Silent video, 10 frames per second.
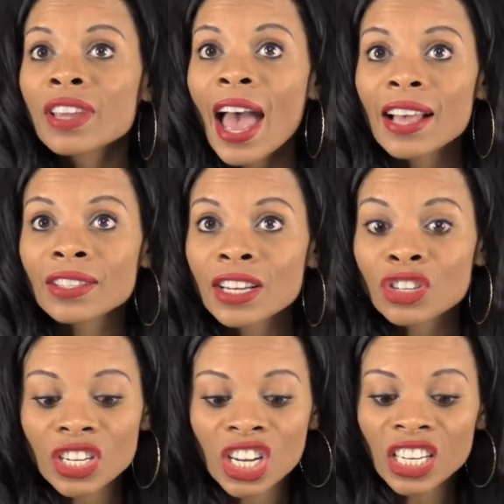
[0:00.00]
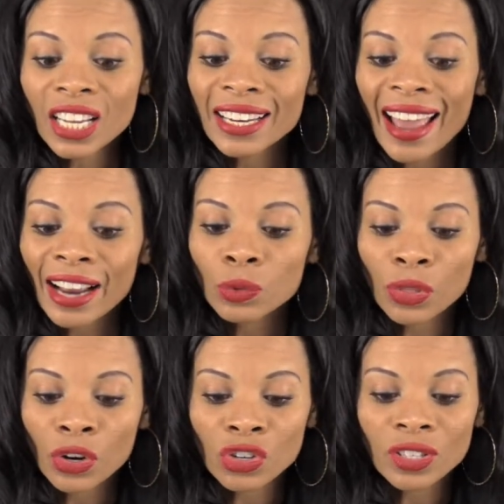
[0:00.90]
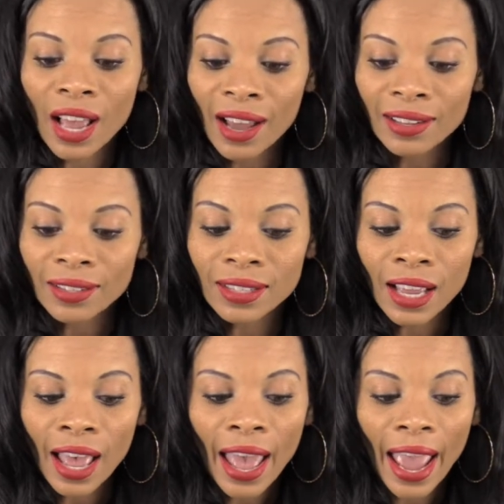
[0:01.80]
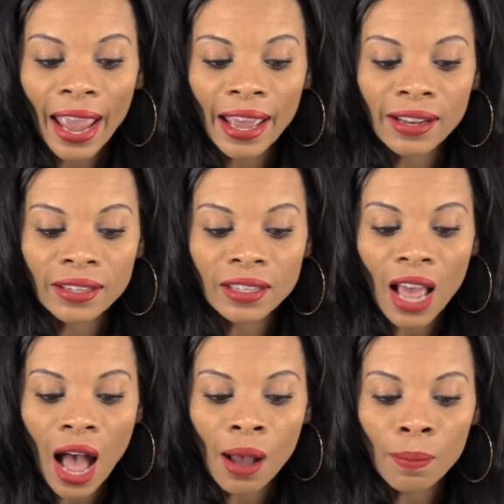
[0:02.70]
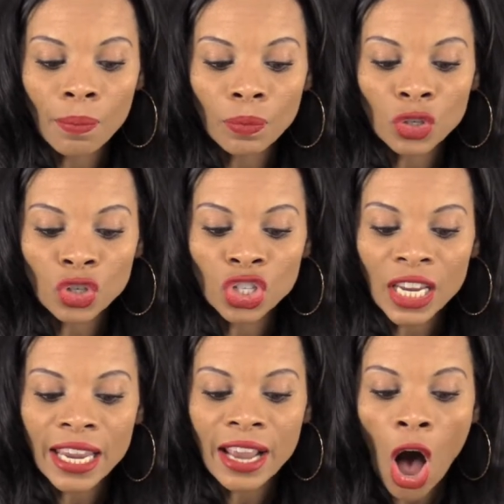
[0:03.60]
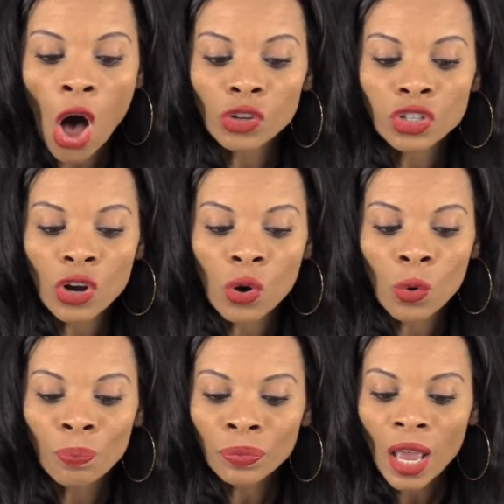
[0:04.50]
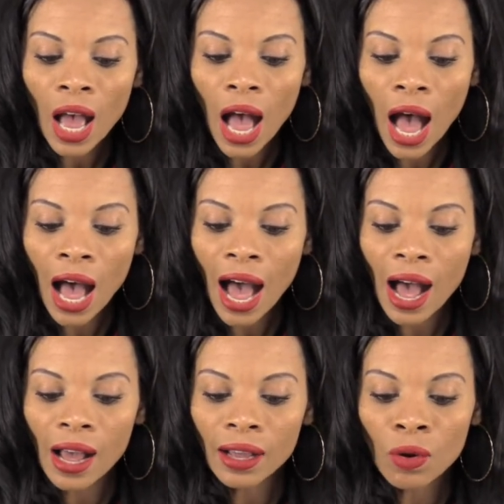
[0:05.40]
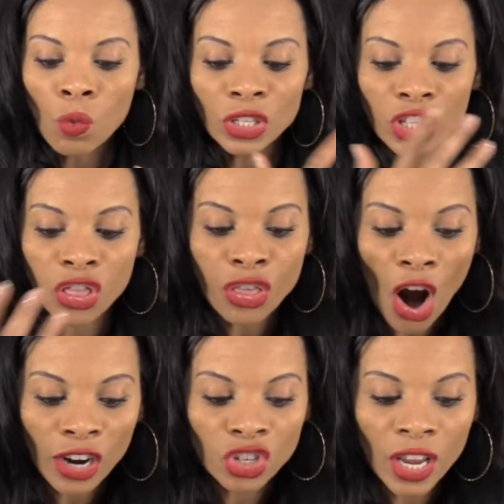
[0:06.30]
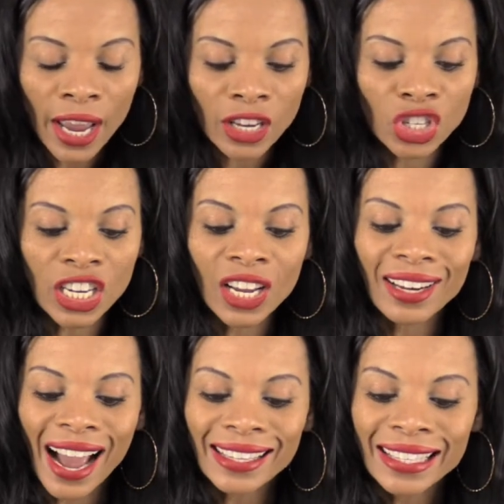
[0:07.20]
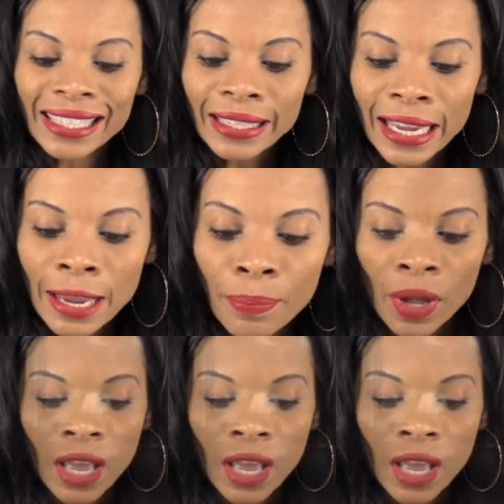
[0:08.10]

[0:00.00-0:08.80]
Yes, and she couldn't connect with her sons. And she also was lethargic. She could not sleep.